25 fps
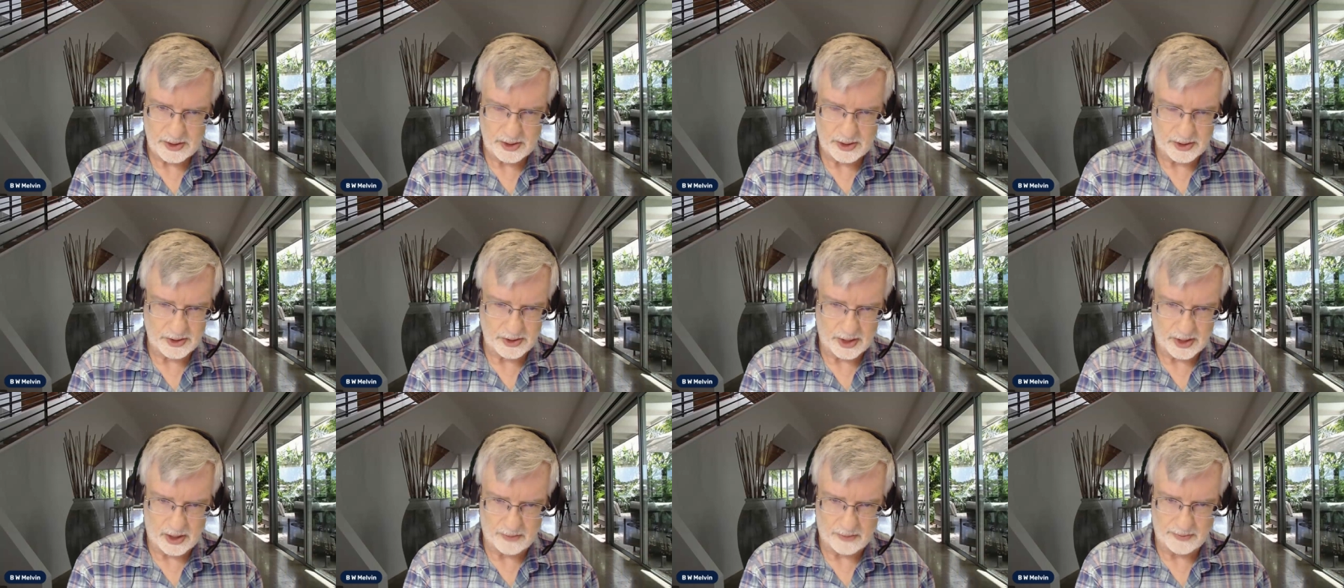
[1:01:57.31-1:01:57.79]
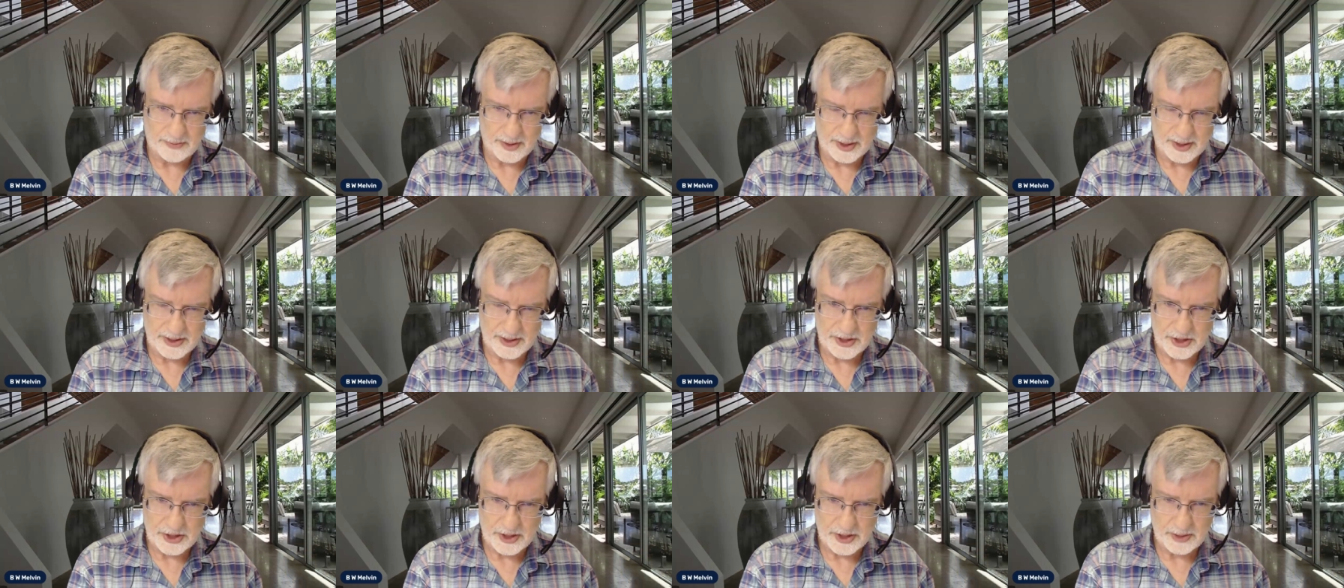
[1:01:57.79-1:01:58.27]
and
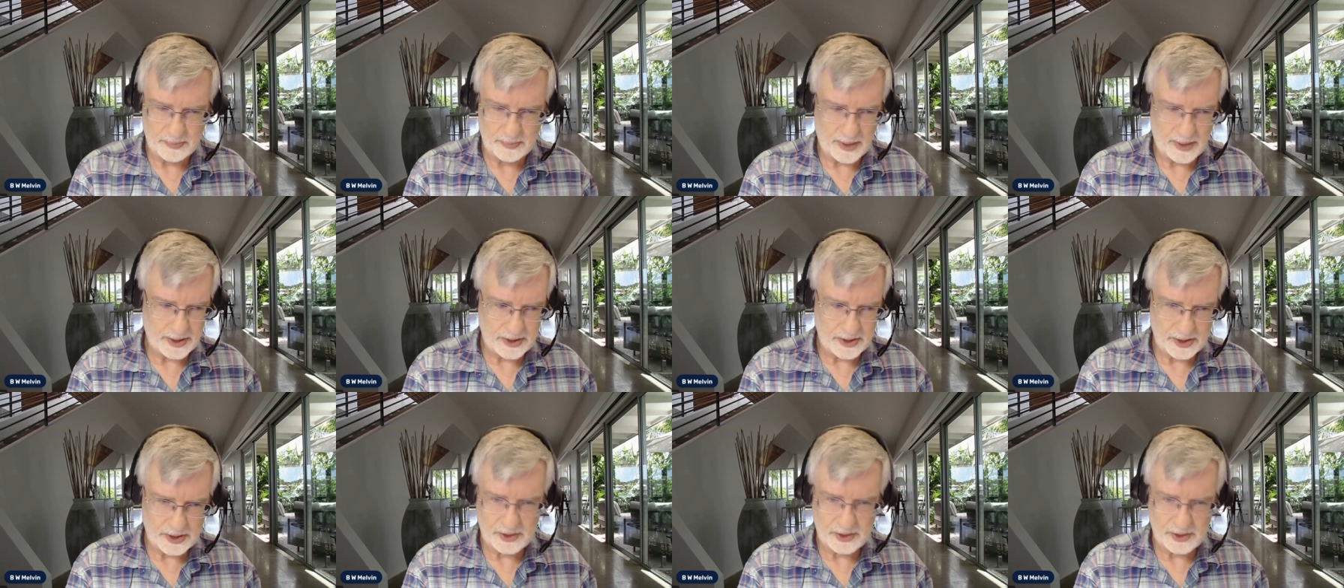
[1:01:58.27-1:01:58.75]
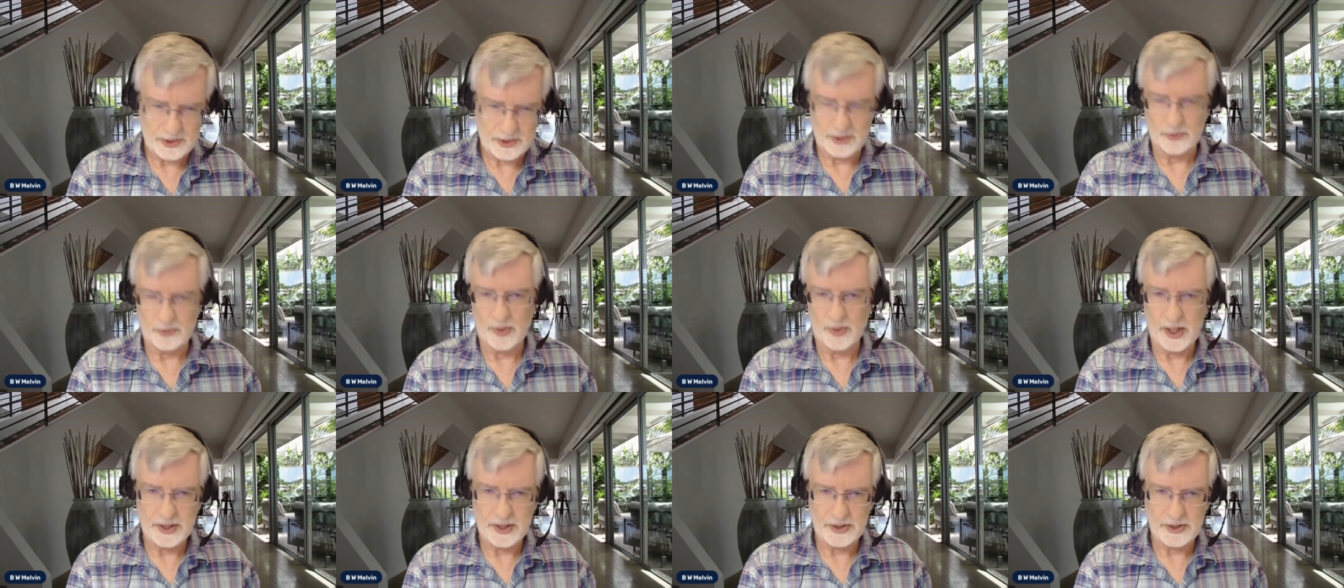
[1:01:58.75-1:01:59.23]
salvation message, and
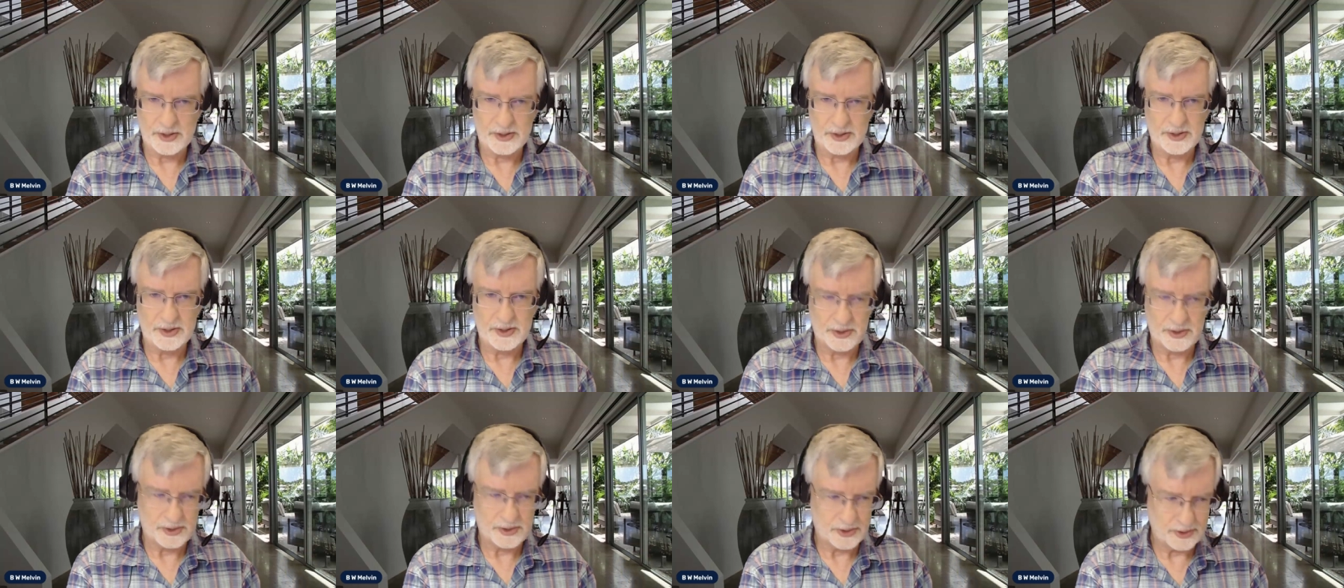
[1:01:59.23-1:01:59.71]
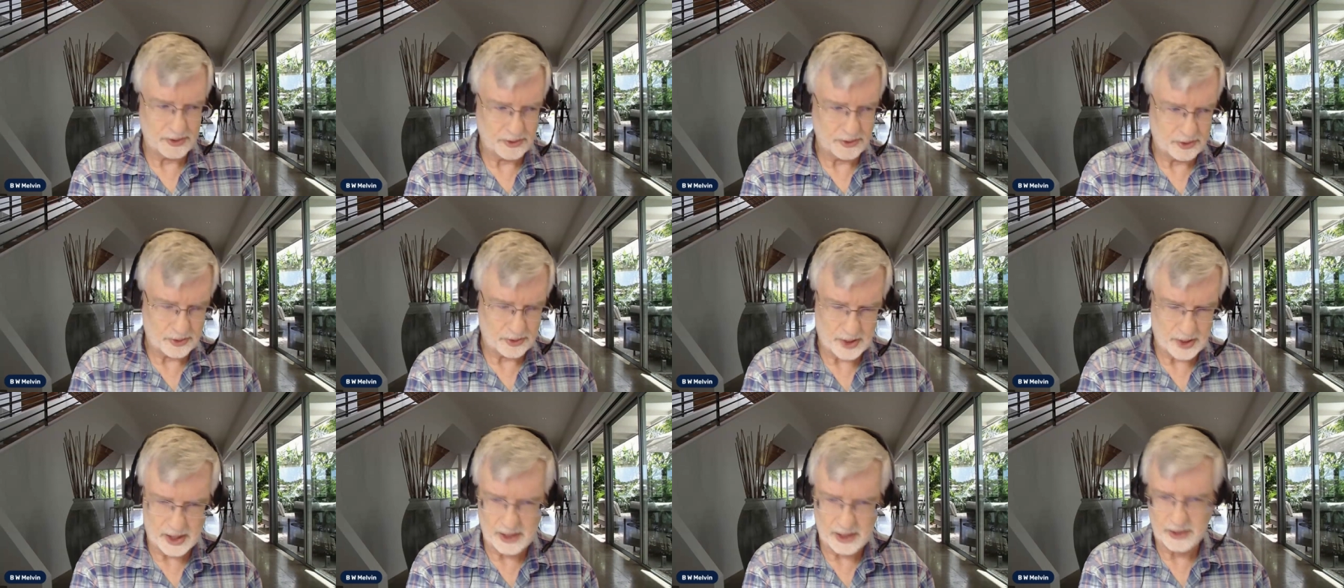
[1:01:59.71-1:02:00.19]
righteousness in
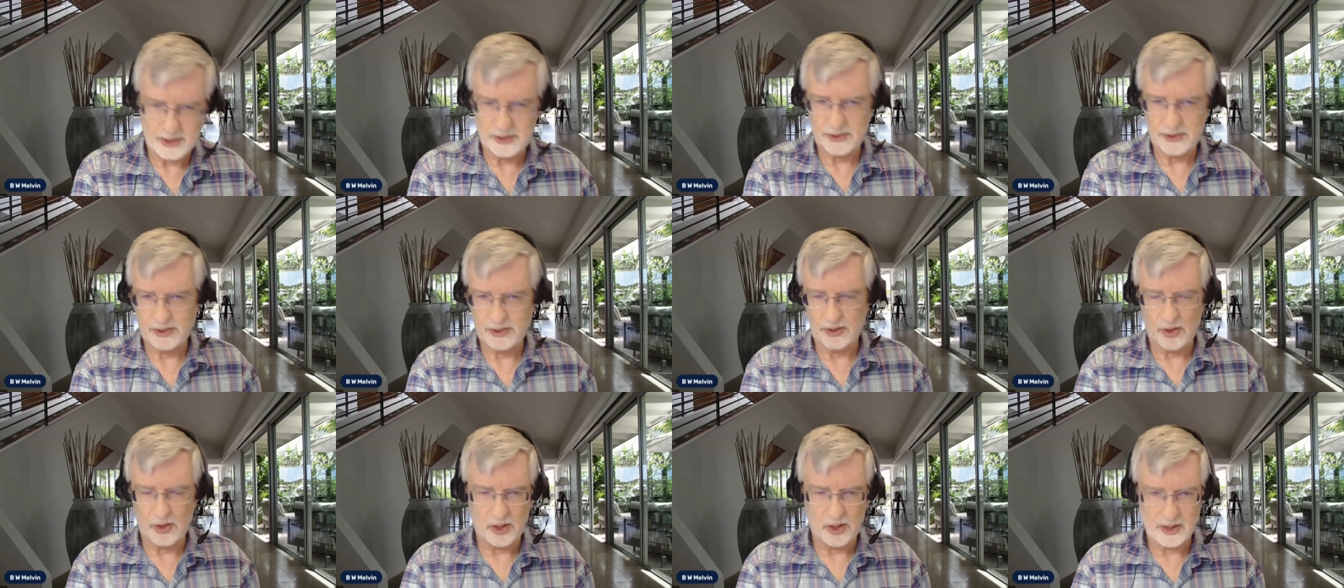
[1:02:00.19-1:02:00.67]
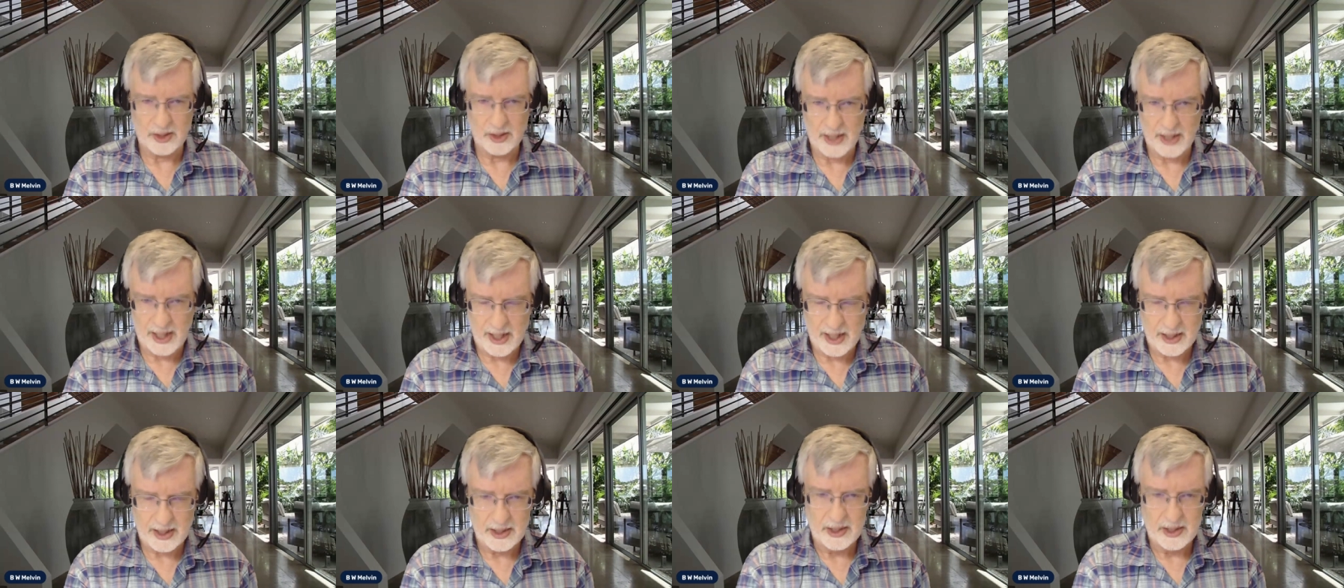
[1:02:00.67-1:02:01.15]
Christ, and all
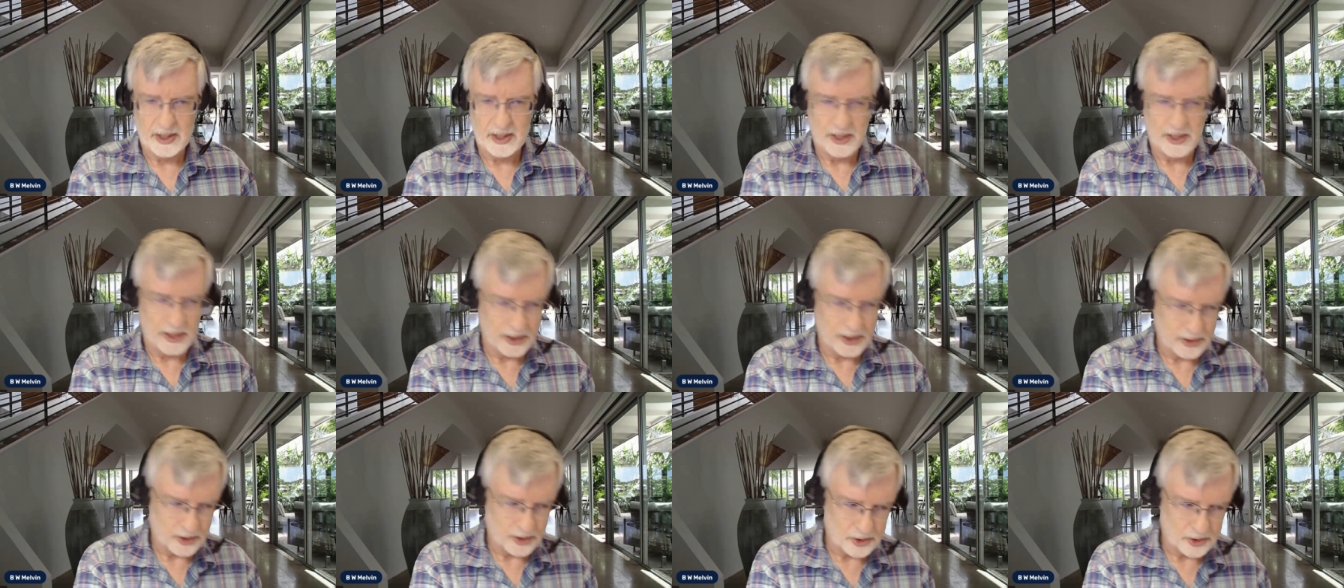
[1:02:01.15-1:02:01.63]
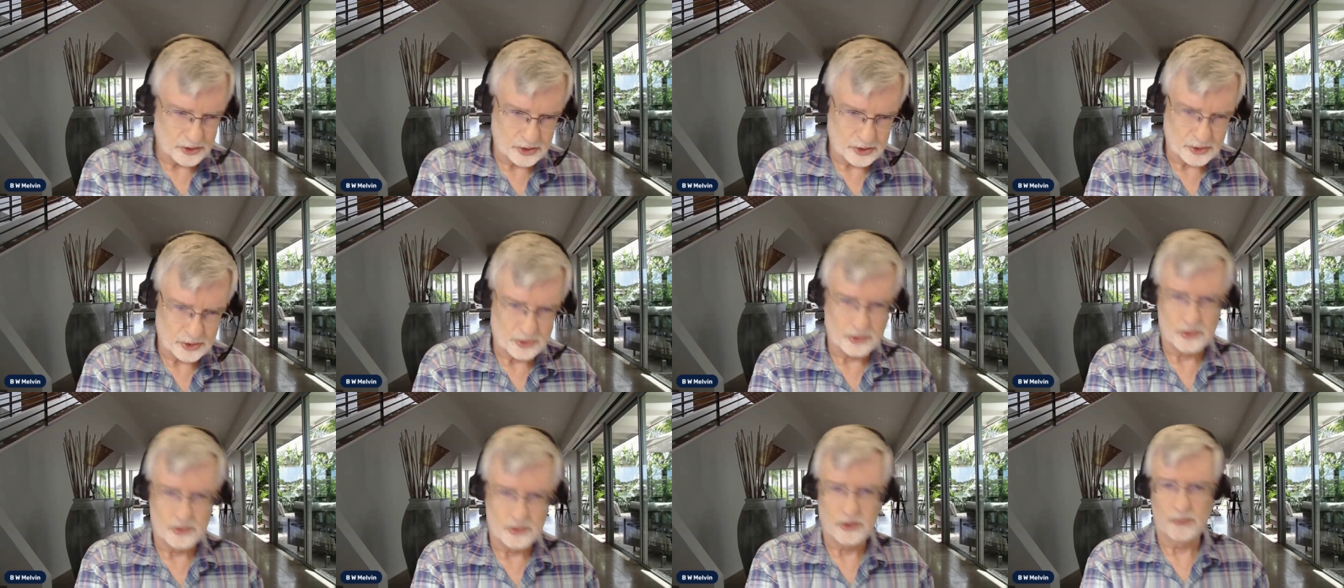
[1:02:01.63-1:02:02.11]
that. It goes
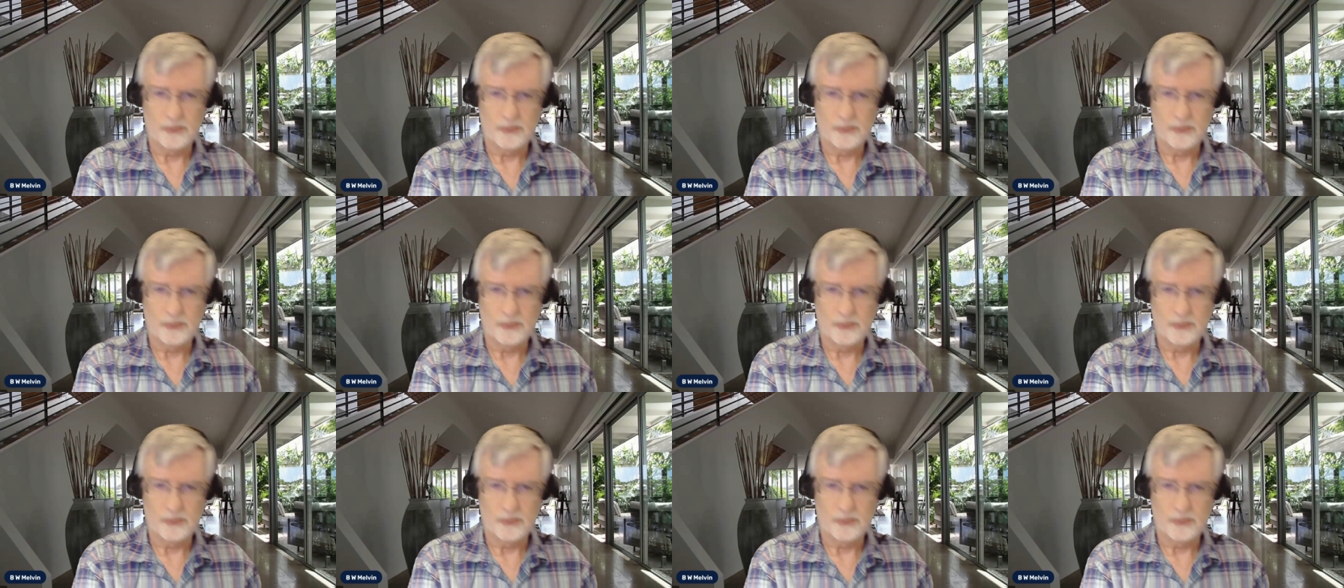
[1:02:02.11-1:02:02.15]
through the